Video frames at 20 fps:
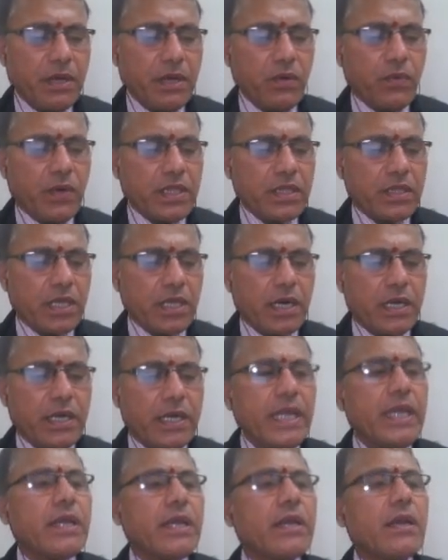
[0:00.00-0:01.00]

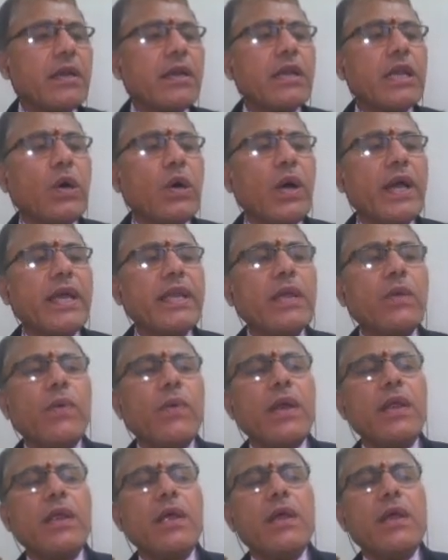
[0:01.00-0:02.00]
113. Now I
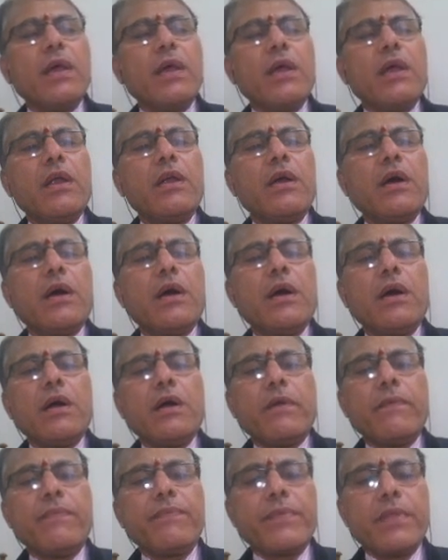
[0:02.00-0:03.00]
require
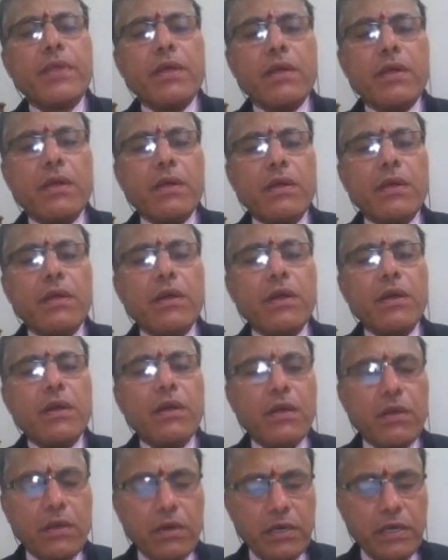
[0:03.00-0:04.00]

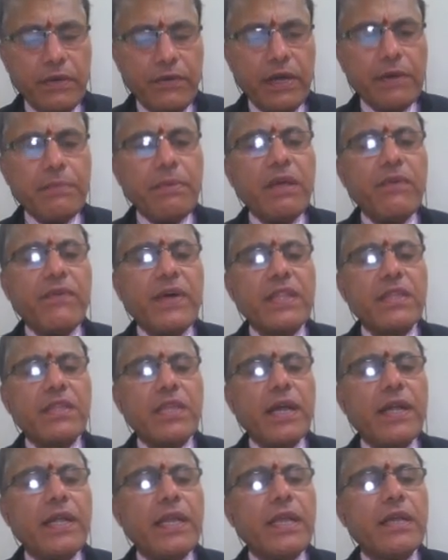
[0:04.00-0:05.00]
divided by
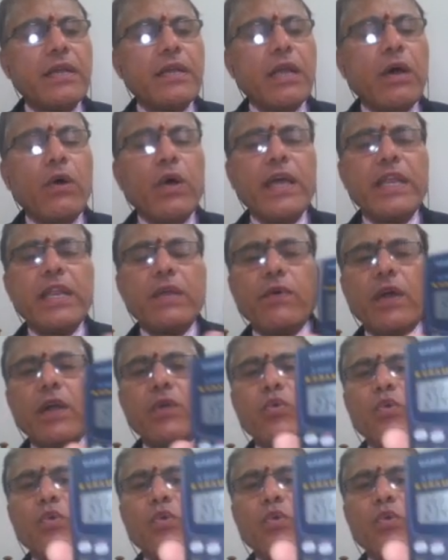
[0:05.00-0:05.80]
113. Now I require